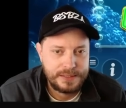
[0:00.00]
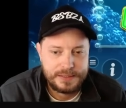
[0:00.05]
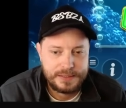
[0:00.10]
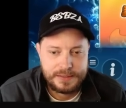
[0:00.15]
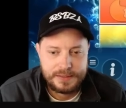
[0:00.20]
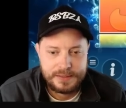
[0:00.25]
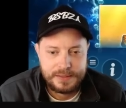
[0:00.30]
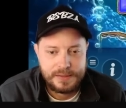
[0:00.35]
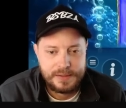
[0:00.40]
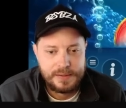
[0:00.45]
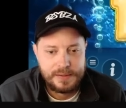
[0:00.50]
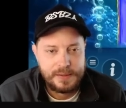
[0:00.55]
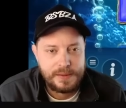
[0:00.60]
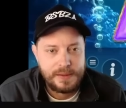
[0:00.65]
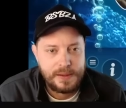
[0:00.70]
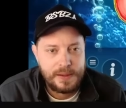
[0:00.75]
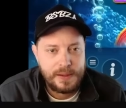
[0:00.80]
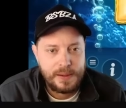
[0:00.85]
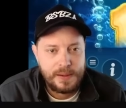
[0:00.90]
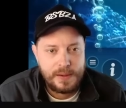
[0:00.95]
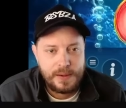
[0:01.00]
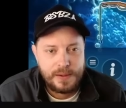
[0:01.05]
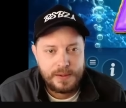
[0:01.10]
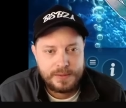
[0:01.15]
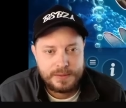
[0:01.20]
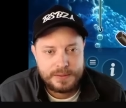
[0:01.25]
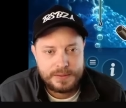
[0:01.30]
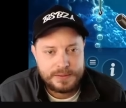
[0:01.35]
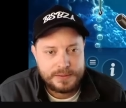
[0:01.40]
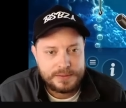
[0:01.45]

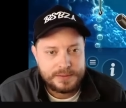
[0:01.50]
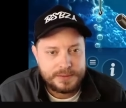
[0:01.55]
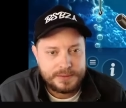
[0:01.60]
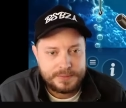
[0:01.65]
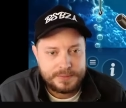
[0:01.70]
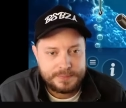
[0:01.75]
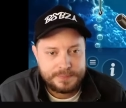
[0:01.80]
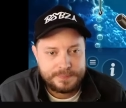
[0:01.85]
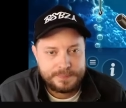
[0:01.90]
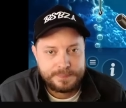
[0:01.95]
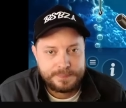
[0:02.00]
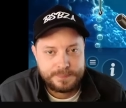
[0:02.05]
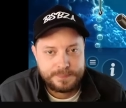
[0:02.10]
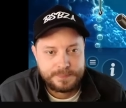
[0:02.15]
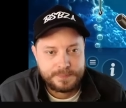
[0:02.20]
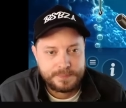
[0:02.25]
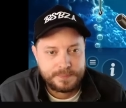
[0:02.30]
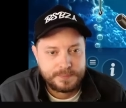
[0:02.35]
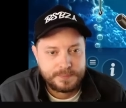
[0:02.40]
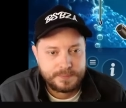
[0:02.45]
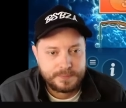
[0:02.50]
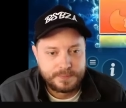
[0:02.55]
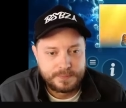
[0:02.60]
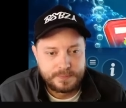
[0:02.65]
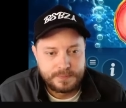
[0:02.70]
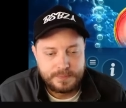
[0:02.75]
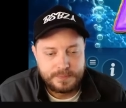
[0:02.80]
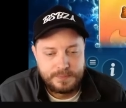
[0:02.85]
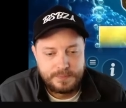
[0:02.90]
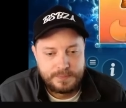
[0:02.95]

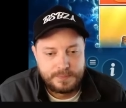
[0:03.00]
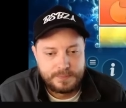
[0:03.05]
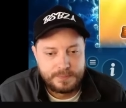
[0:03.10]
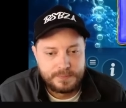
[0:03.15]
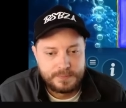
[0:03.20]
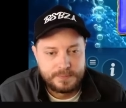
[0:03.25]
(no one is talking)